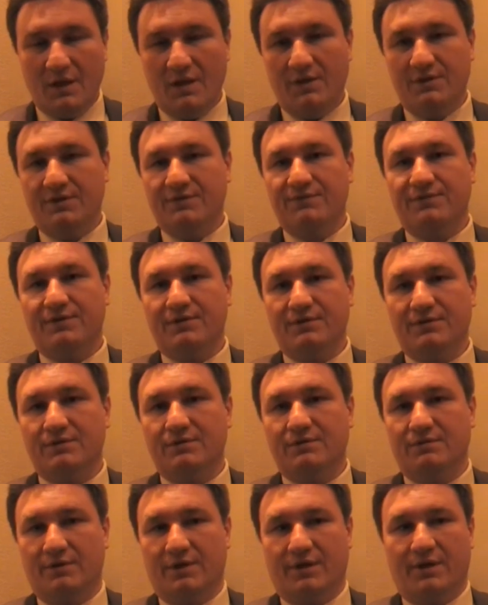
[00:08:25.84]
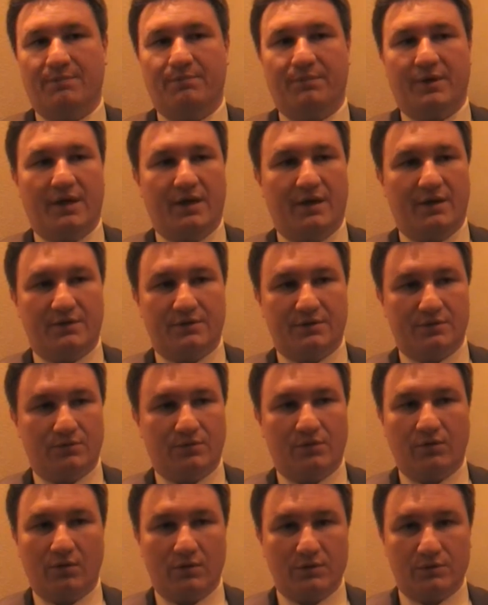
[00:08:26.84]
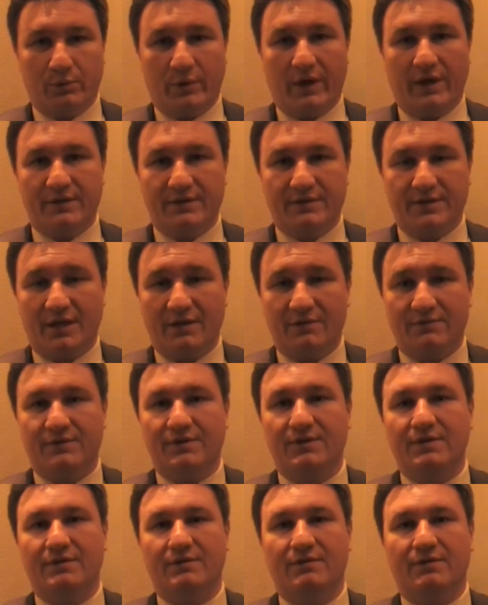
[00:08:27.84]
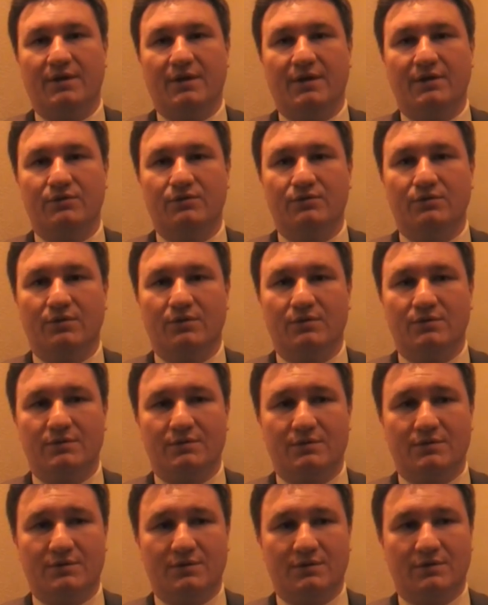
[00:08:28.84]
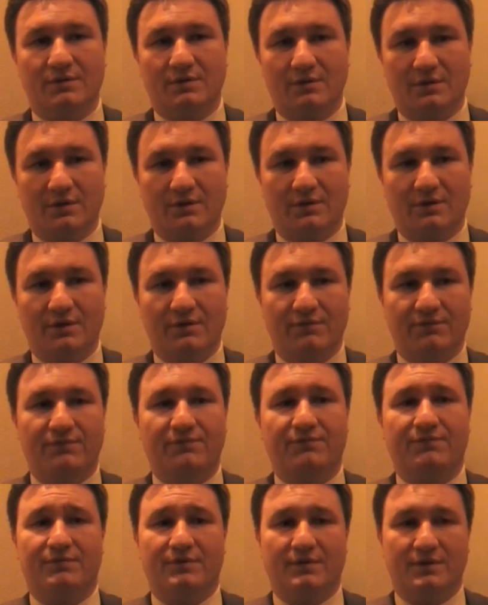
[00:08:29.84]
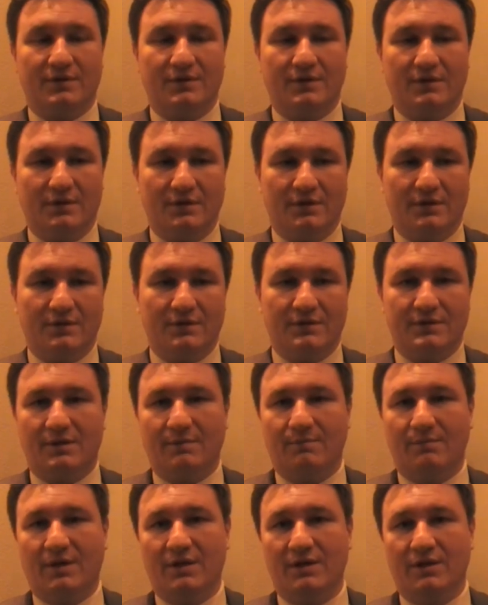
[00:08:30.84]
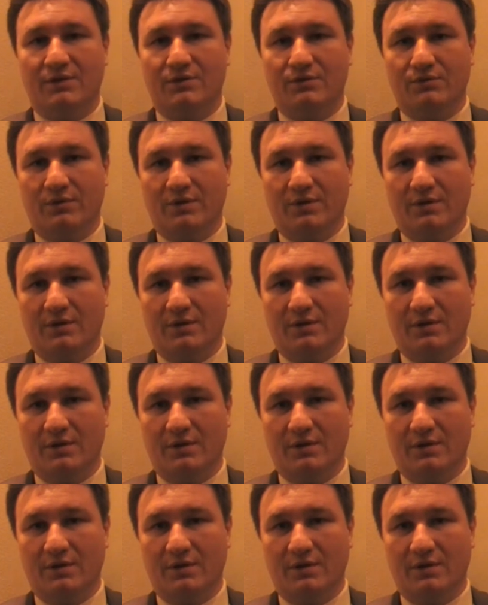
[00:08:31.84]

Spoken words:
different. They pay so-called white salary. They do not give some money to the